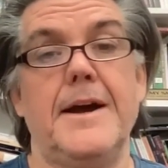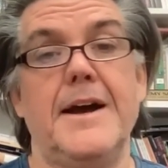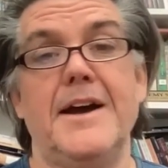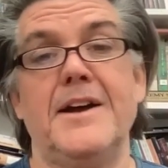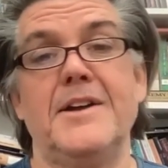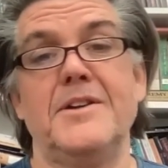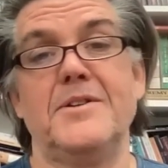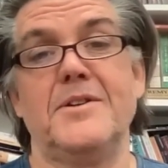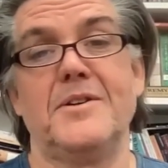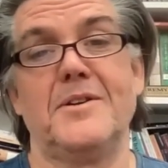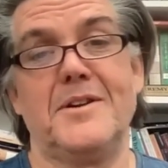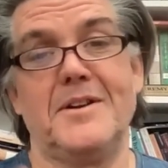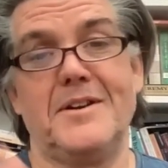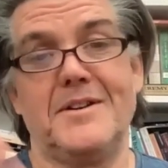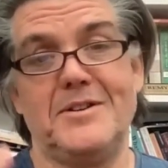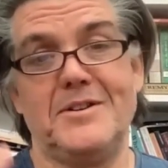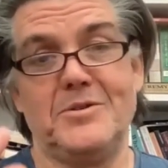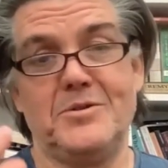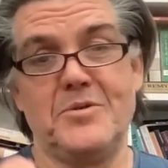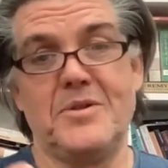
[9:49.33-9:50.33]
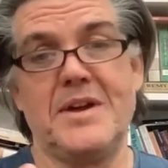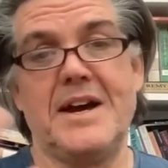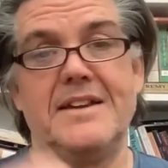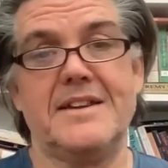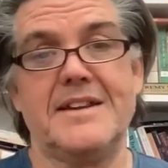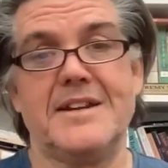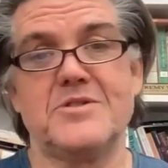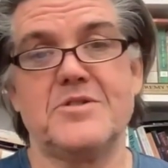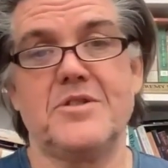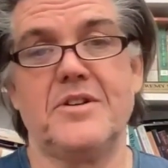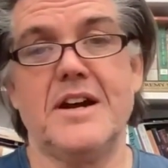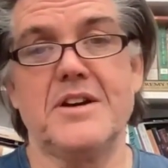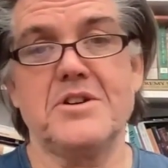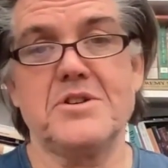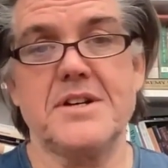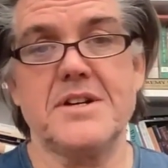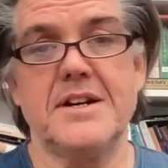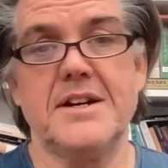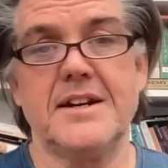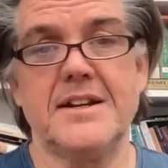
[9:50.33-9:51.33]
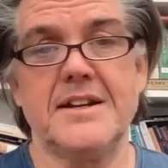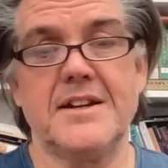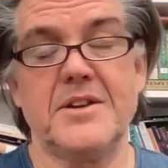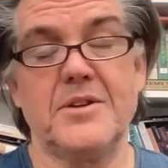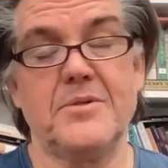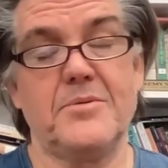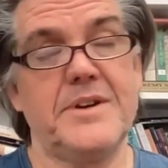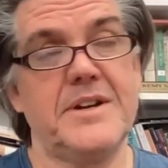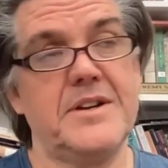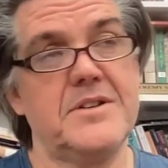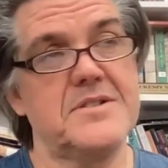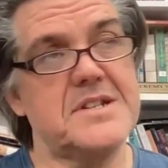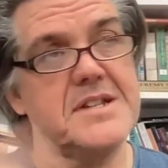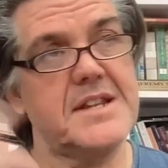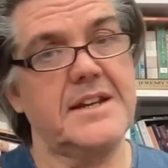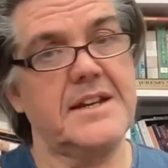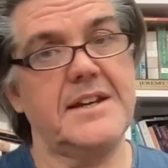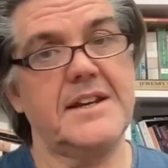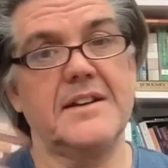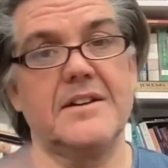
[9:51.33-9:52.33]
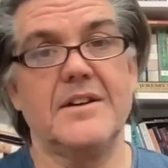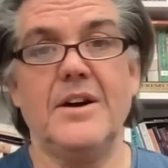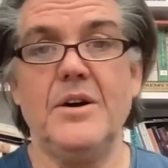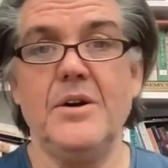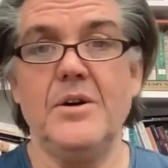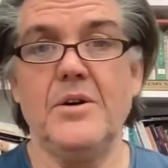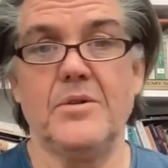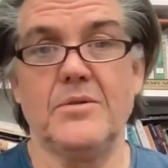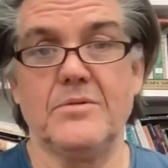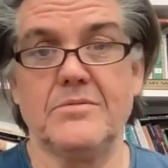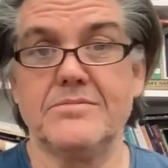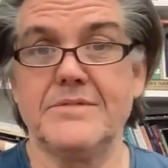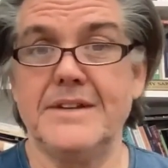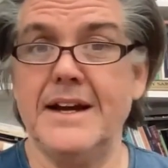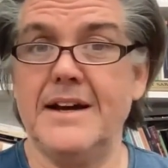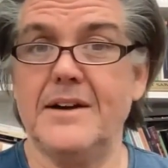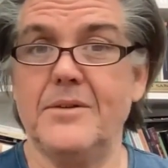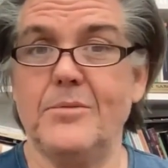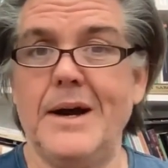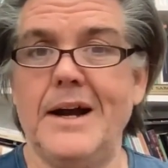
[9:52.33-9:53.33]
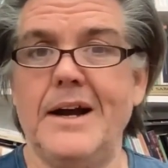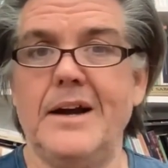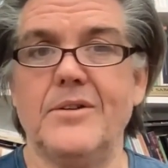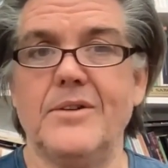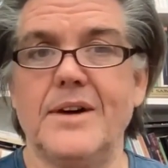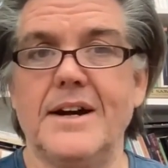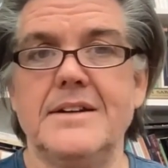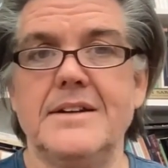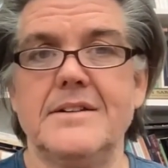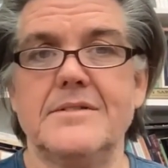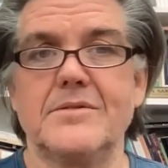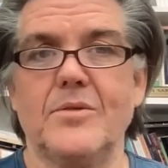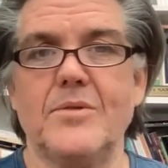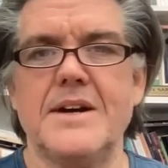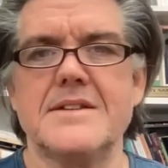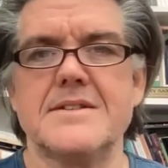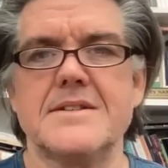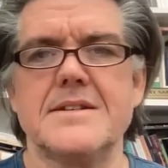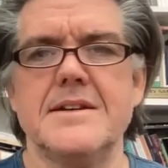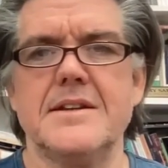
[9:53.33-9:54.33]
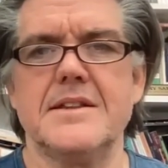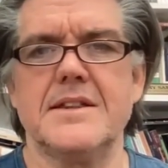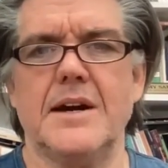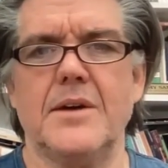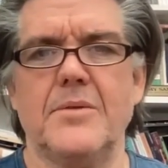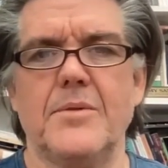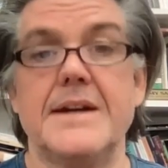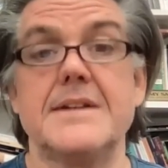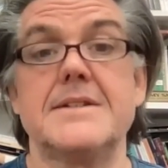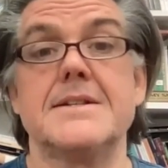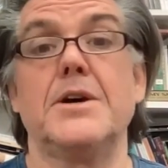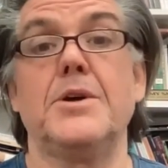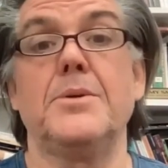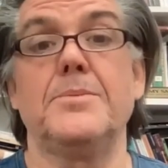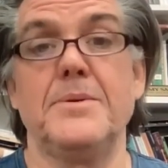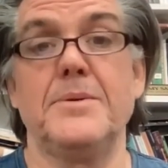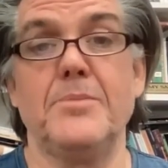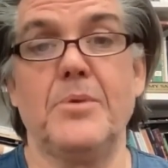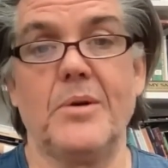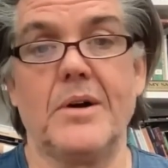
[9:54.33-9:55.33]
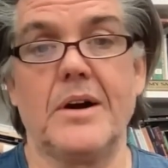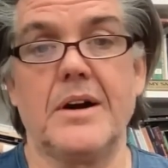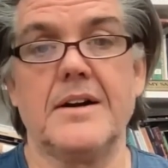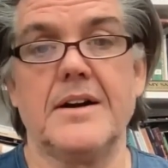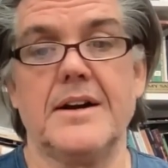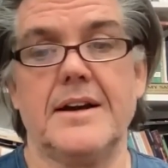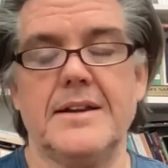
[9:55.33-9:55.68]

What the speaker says: And you do that in the introduction, and then the reader's thinking, oh, yeah, wow, I didn't quite see it that way. Tell me more.